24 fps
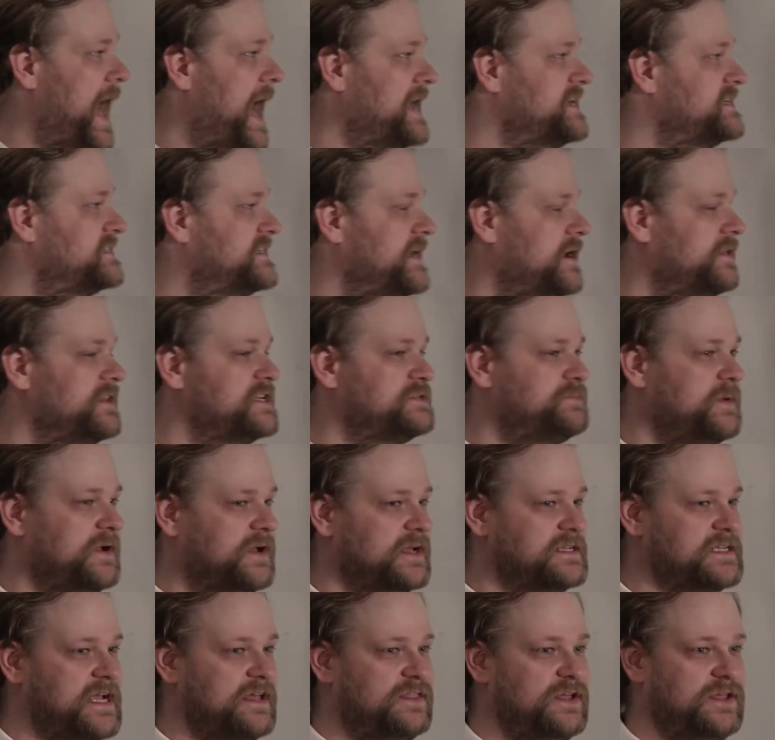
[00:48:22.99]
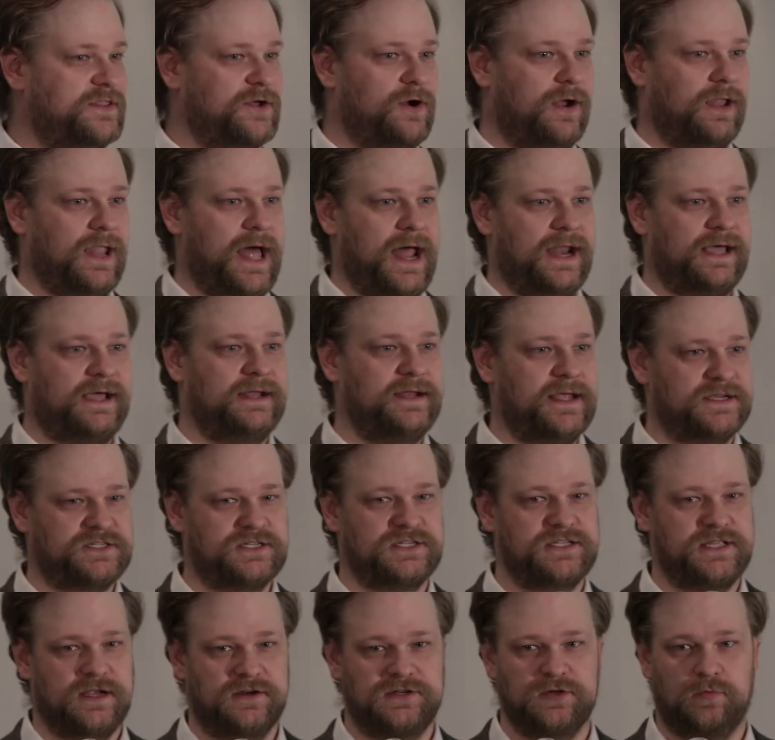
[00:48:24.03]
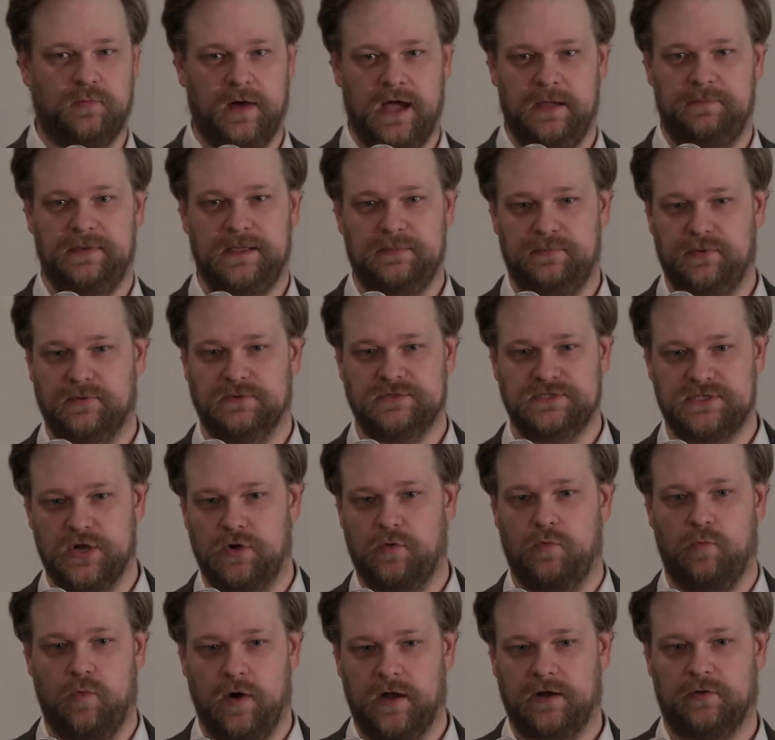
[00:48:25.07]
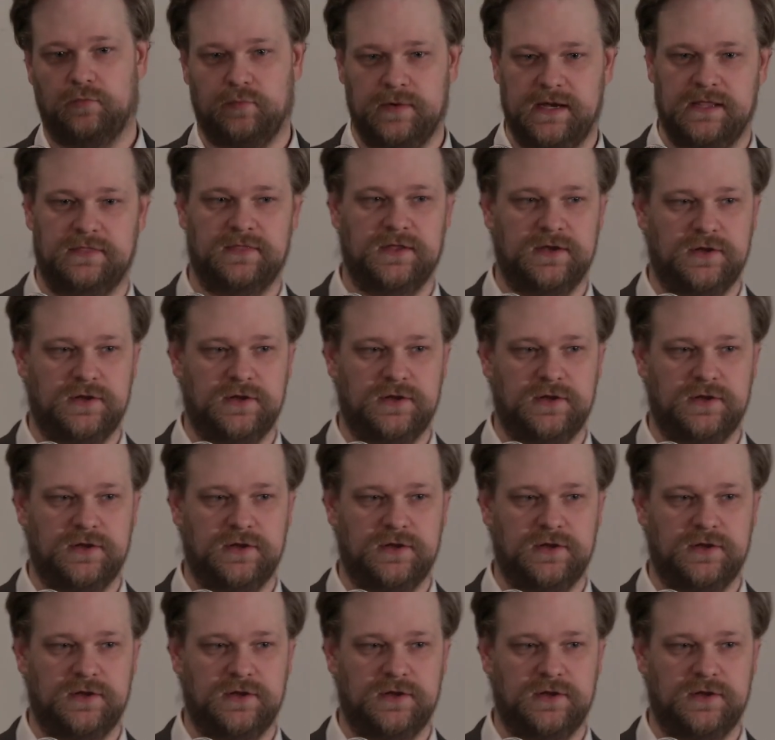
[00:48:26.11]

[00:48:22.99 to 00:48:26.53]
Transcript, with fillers: I just say all this because I think there are a lot of connections there to why people don't want to read